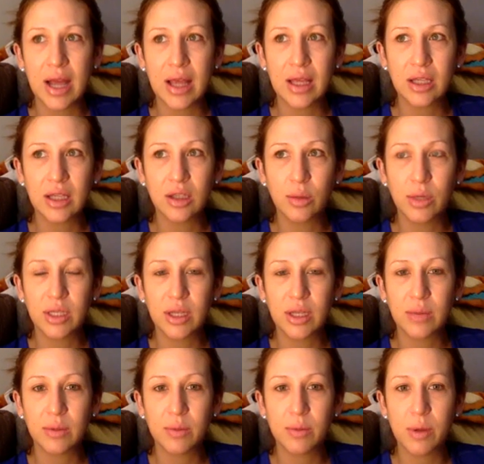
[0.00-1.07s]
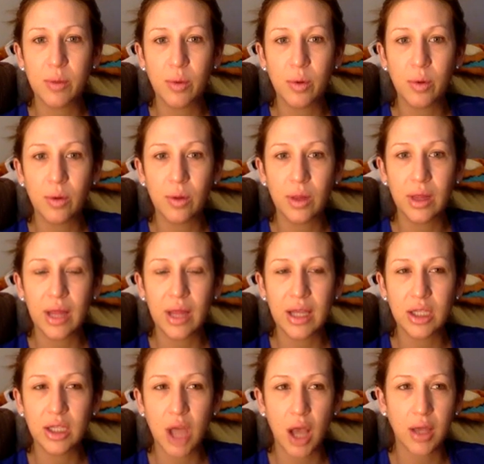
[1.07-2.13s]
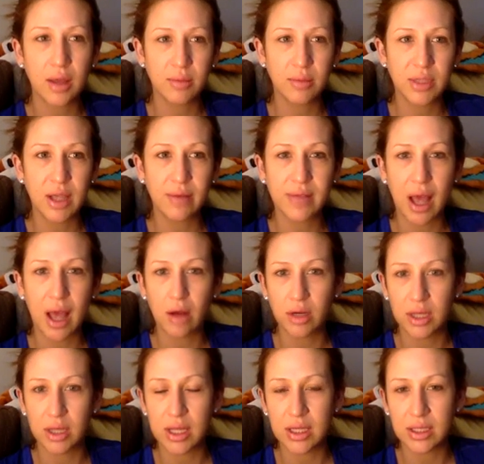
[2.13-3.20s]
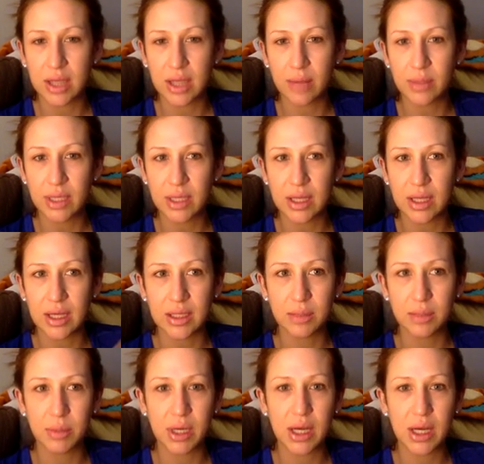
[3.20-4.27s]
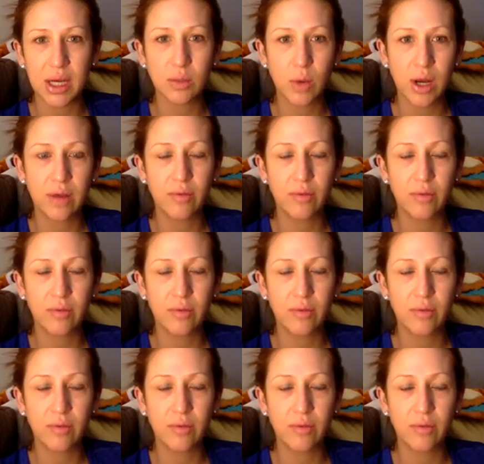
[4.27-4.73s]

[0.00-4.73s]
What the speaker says: I think so many times people like talk themselves out of these types of things because what if?